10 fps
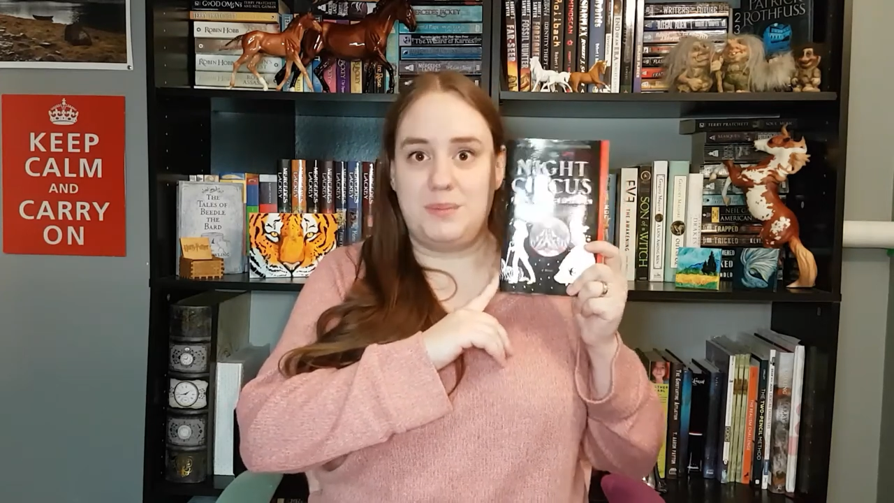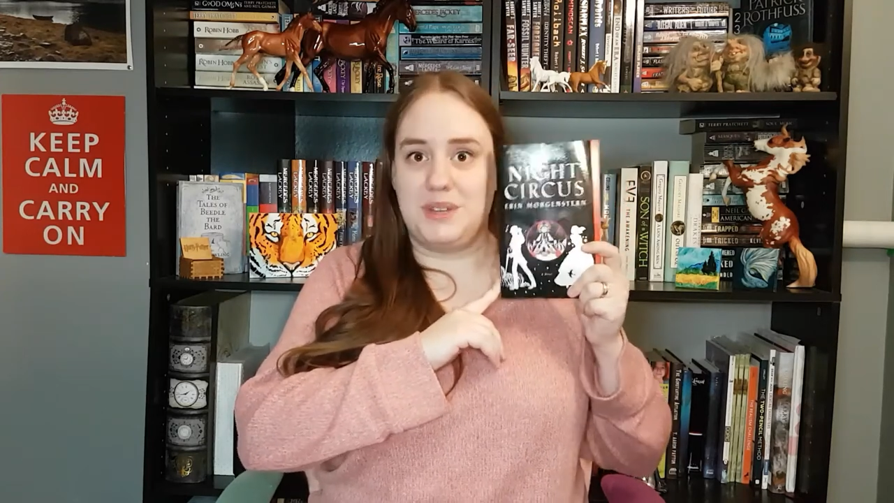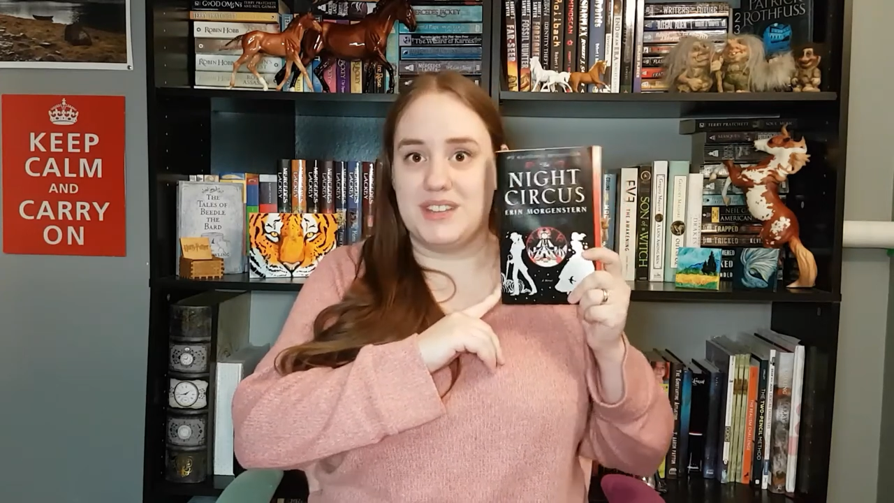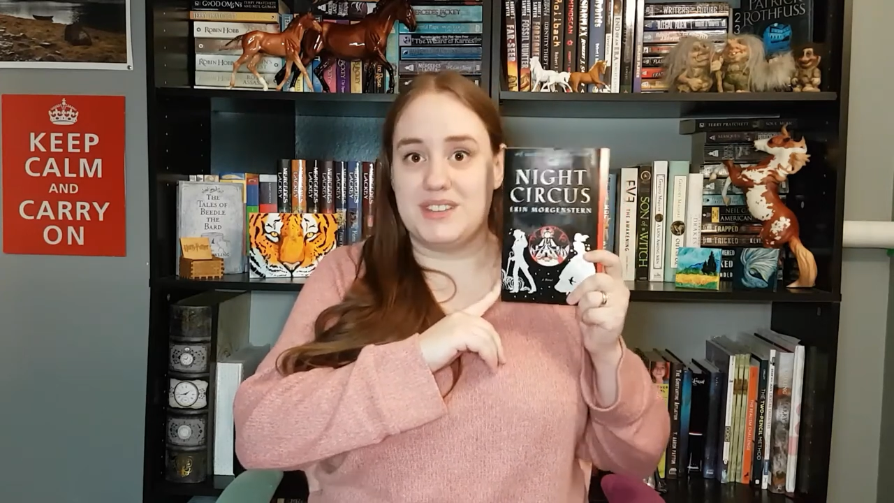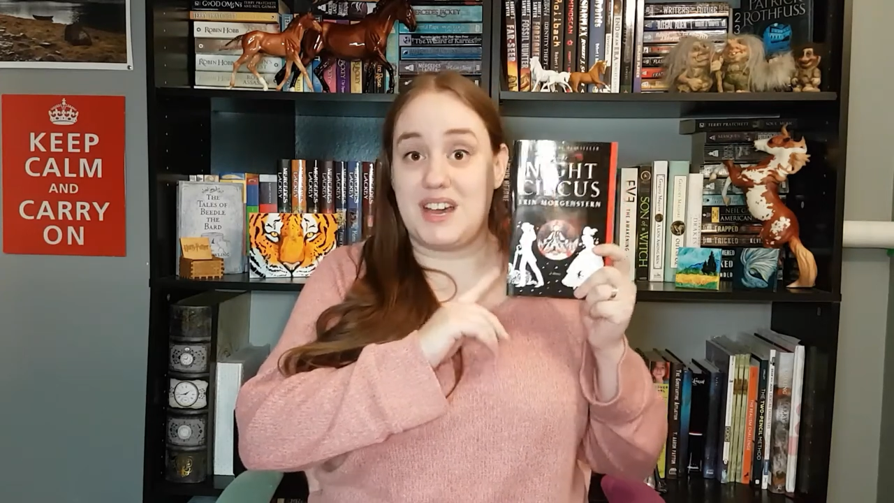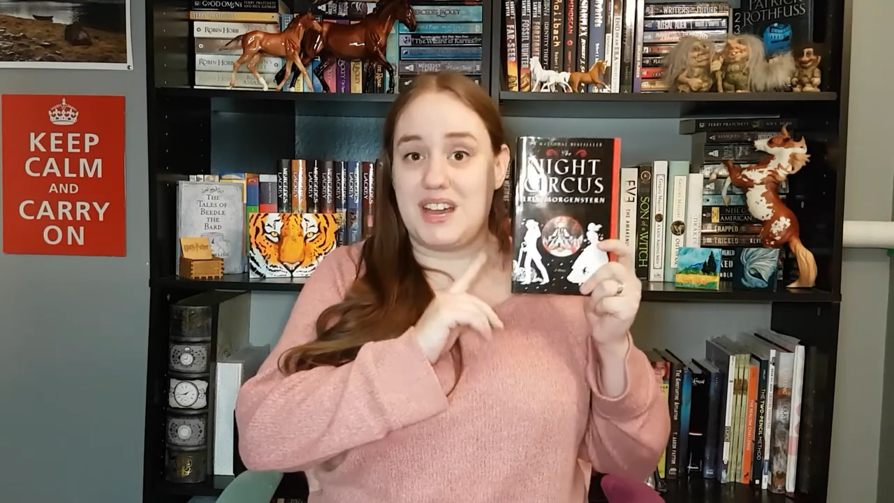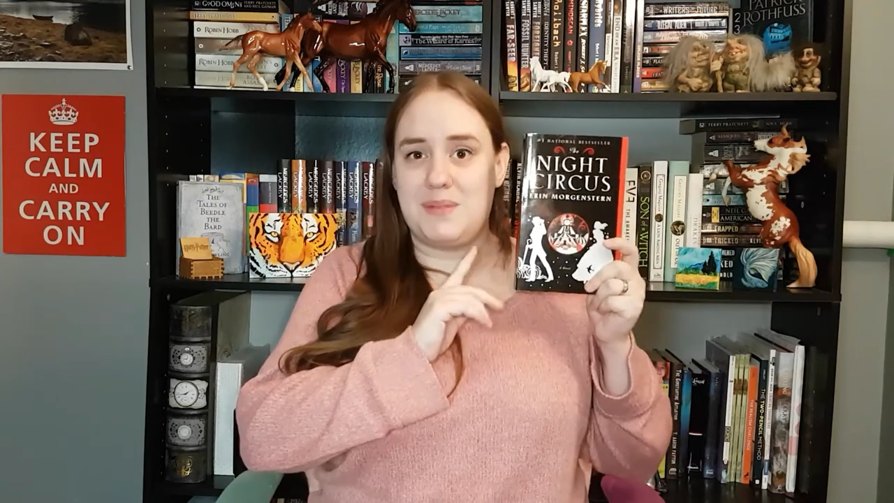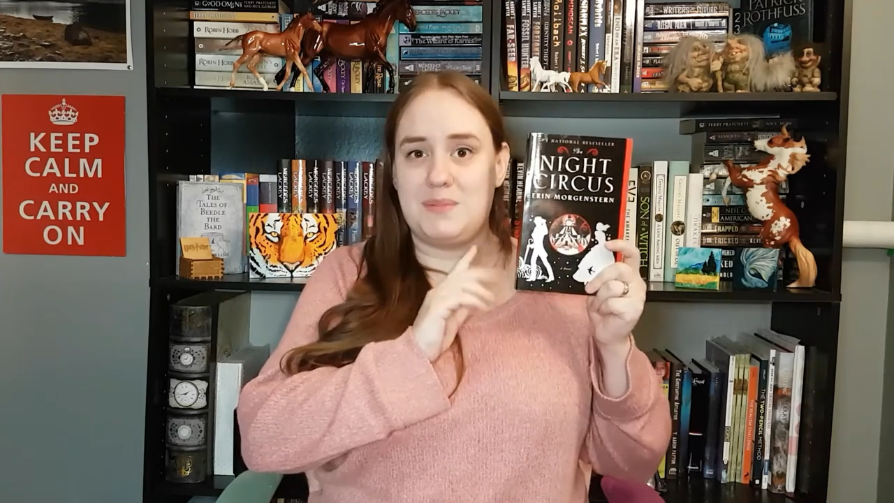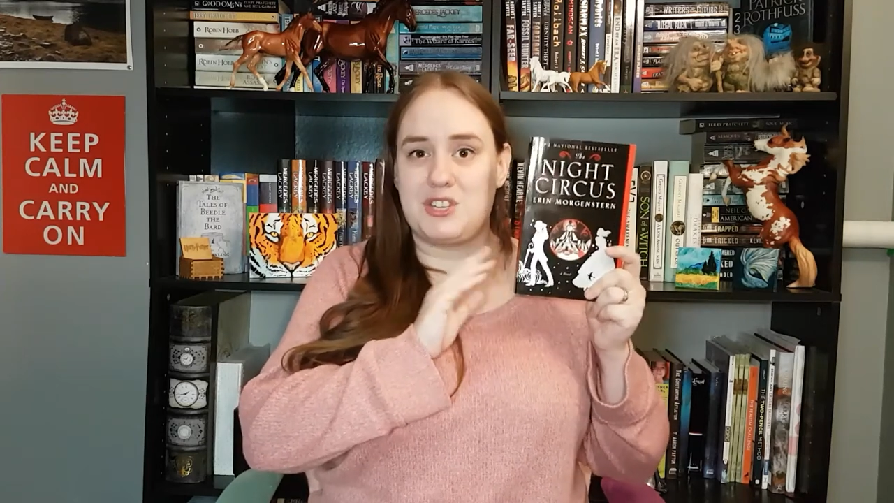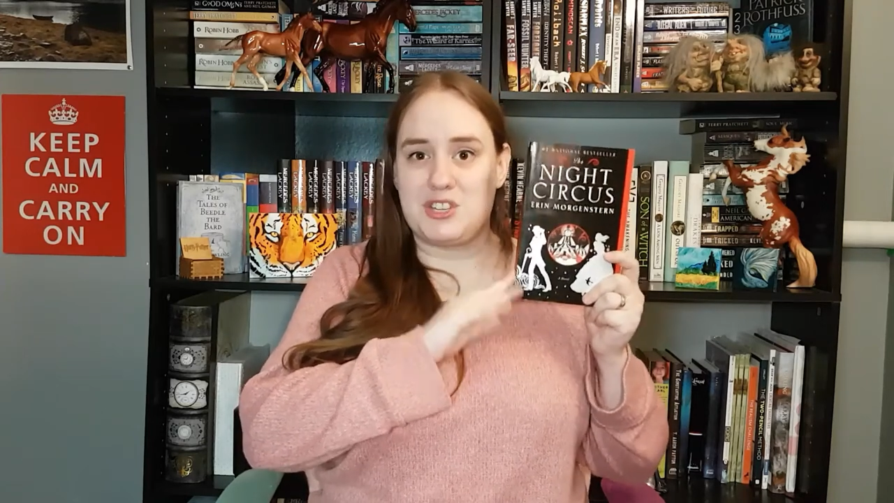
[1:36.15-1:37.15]
because I
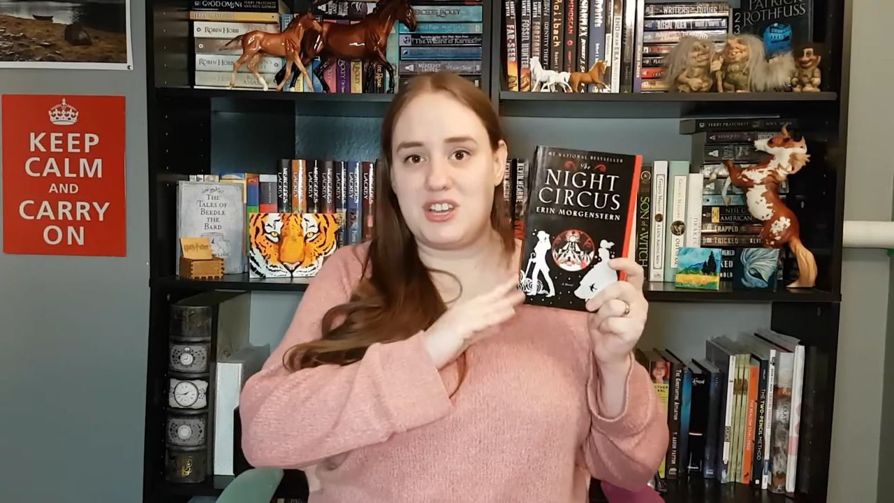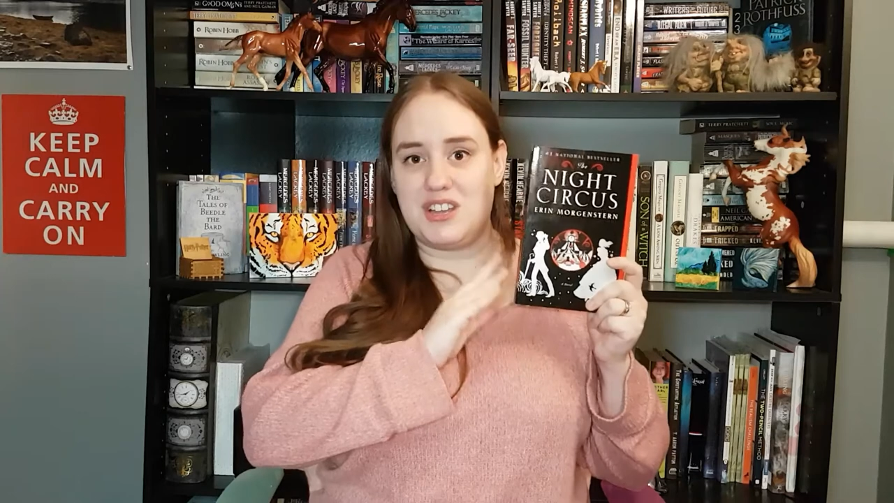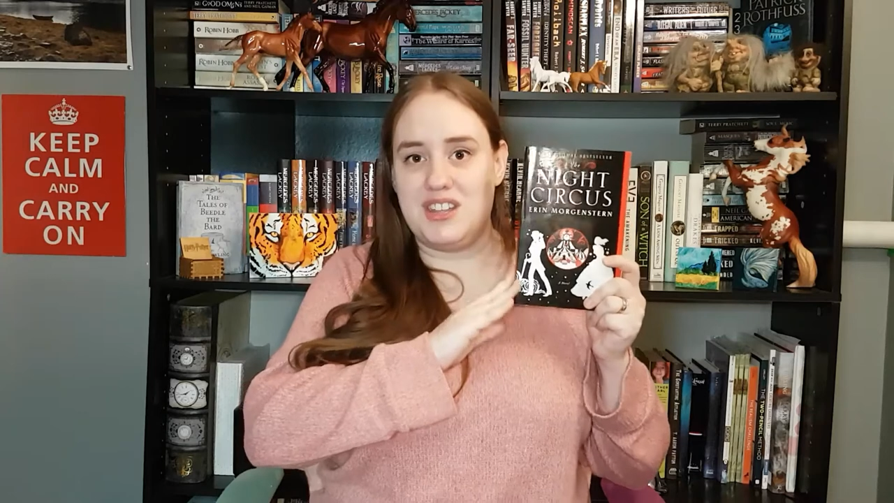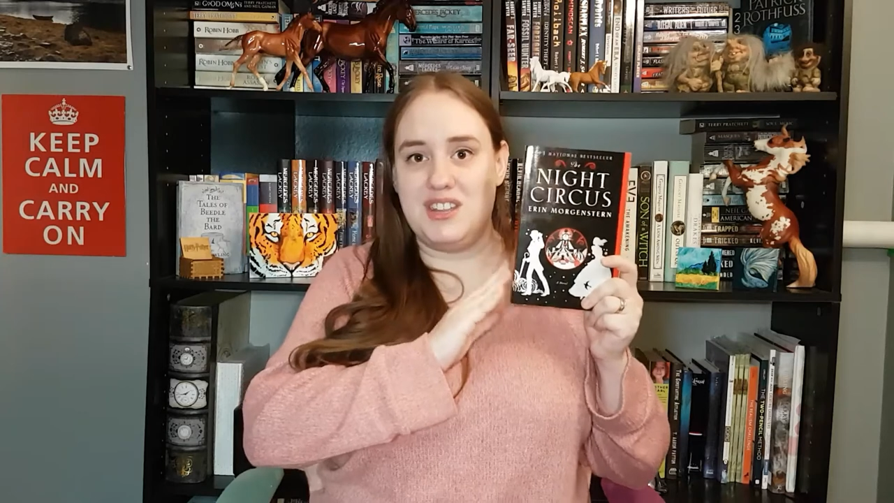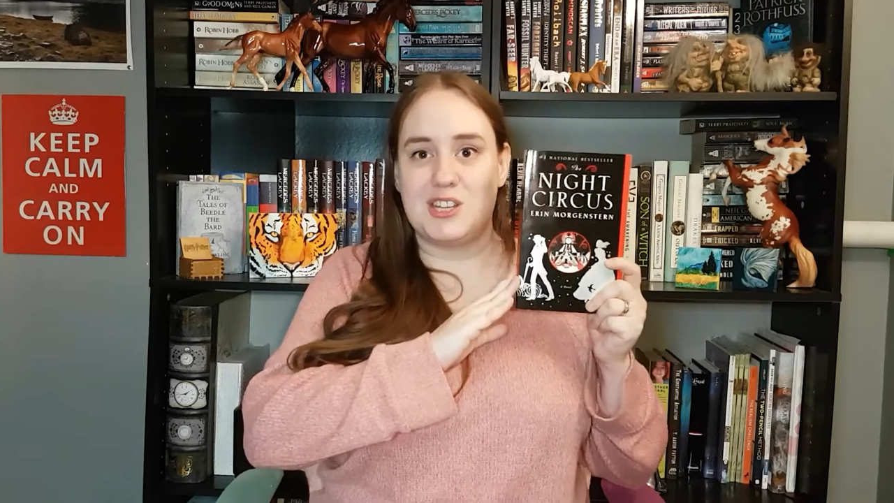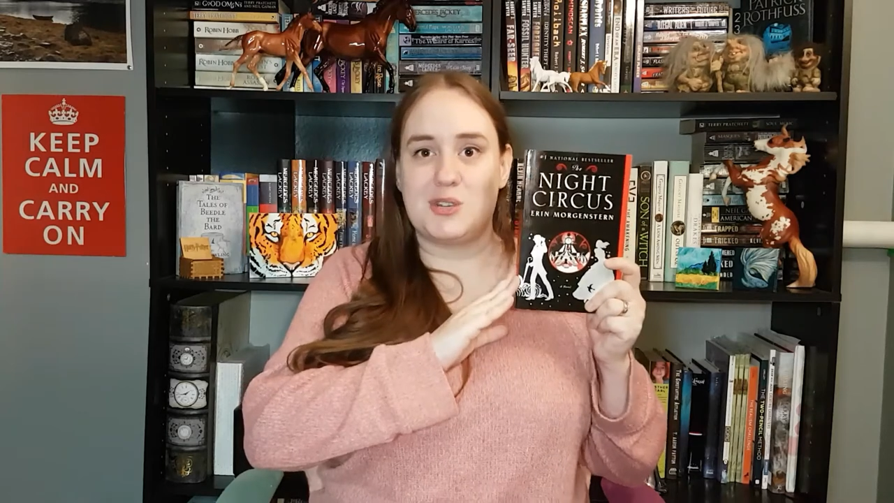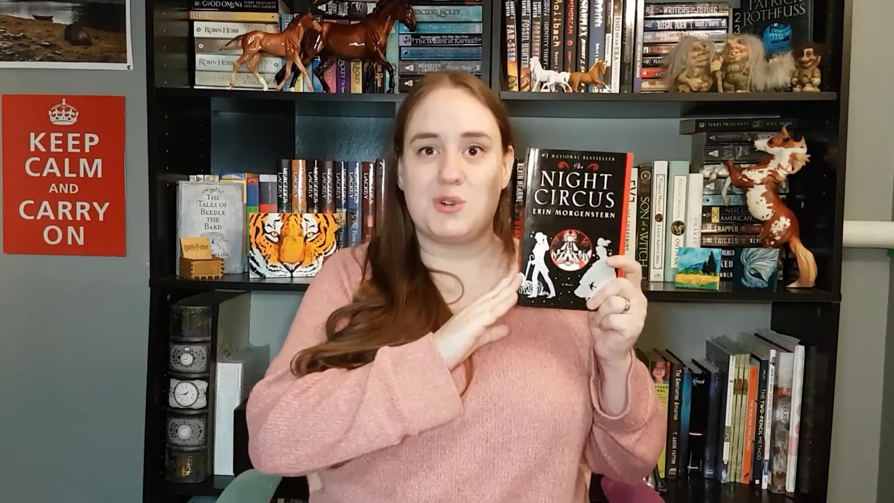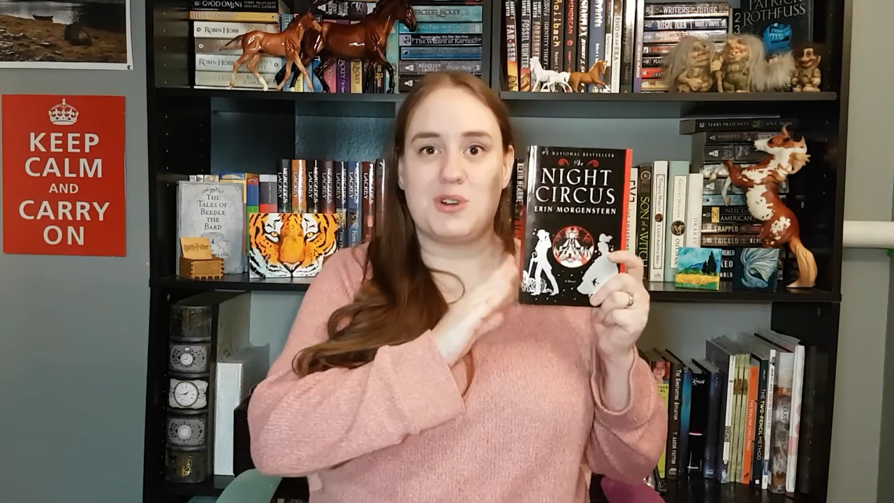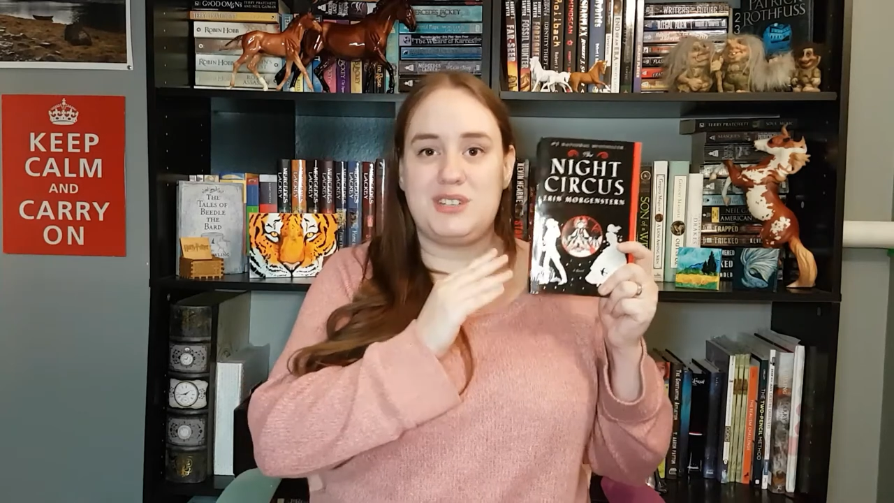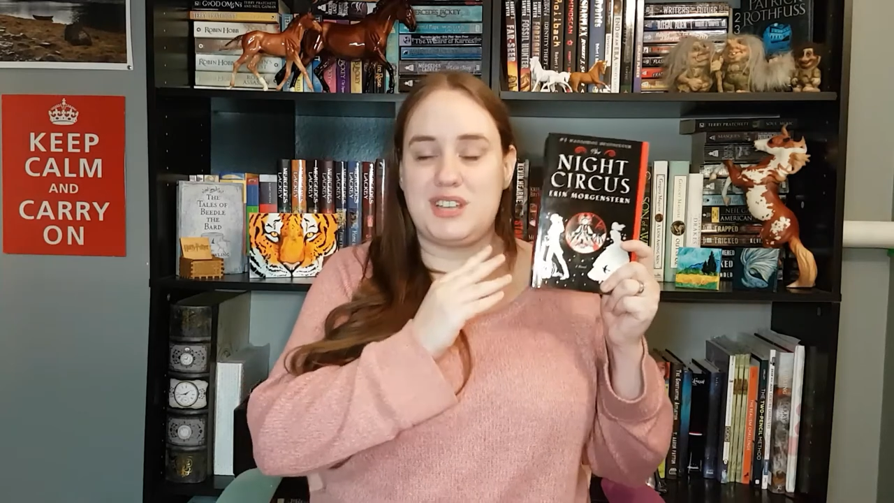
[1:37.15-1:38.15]
am stuck in this
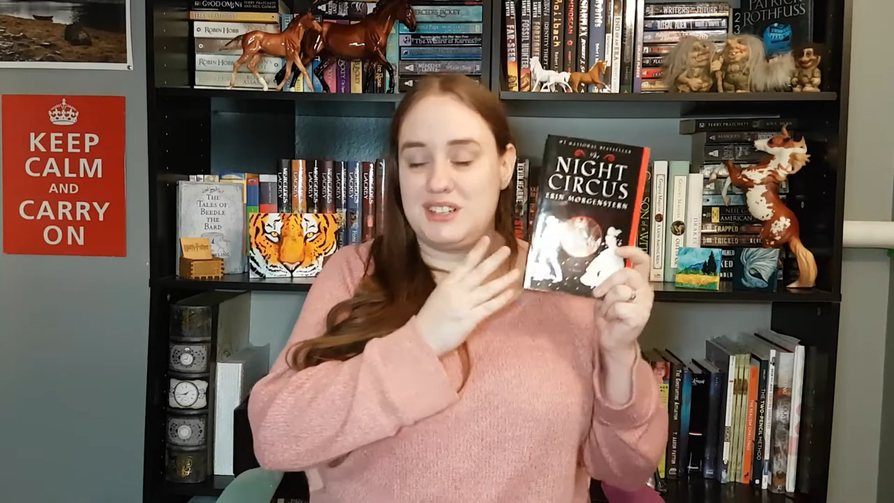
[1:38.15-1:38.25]
world,